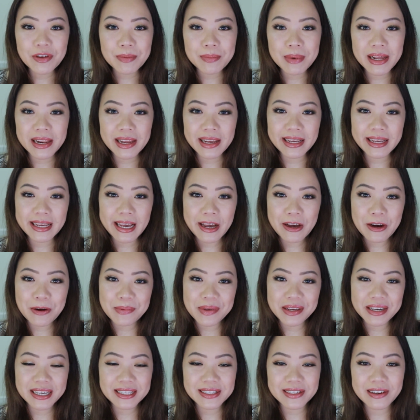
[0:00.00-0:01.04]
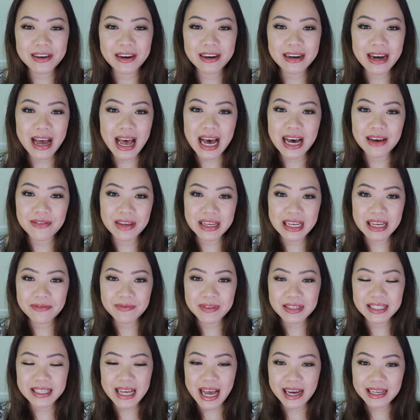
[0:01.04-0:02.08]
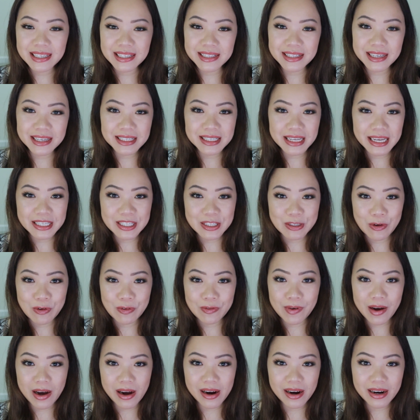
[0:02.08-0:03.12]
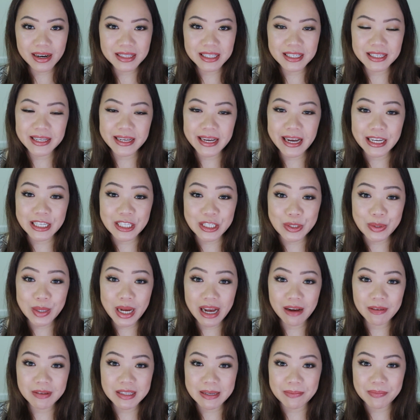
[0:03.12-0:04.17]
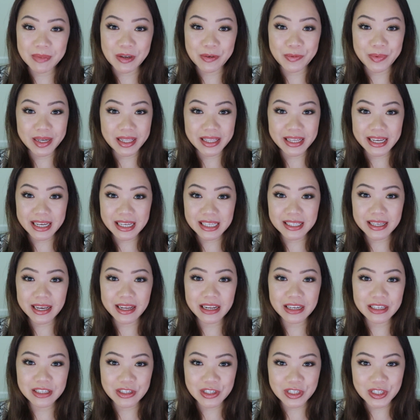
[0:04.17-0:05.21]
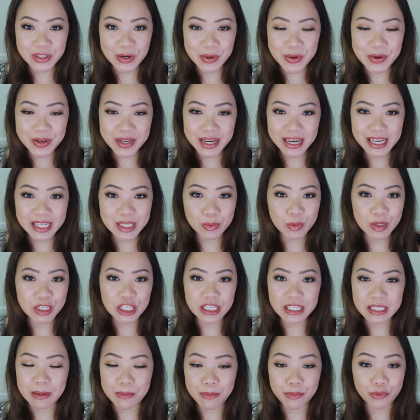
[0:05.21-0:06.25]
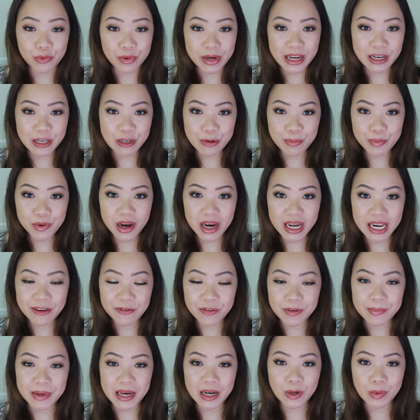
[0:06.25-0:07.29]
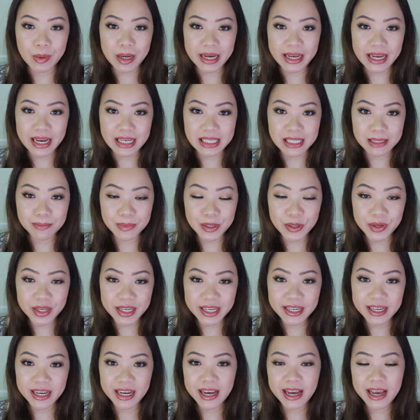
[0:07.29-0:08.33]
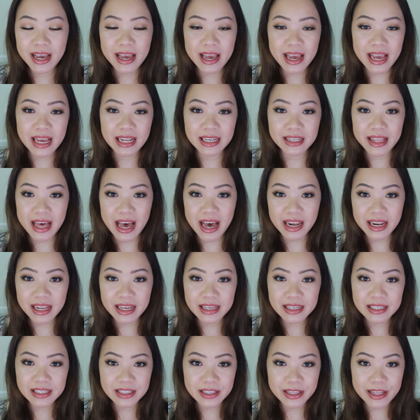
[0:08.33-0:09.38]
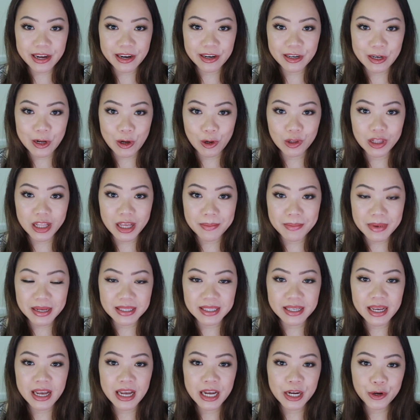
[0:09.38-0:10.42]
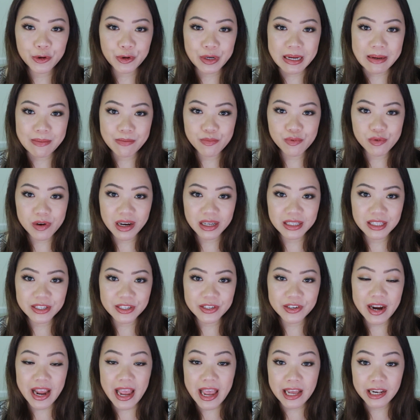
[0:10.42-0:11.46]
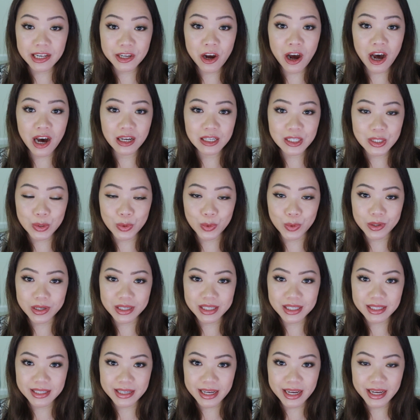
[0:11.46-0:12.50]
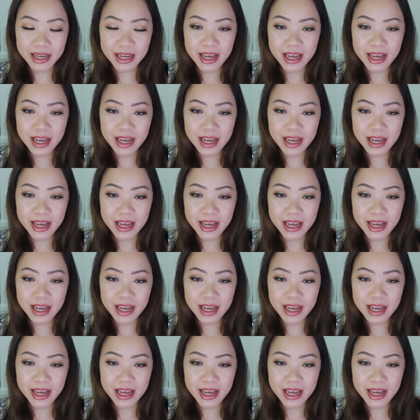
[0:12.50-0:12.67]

everybody, I hope you guys are all having a fantastic day so far. Today I do have something really exciting to show you guys, which is a brand new product from LYS Beauty, and that is their No Limits Cream Bronzer and Contour Stick.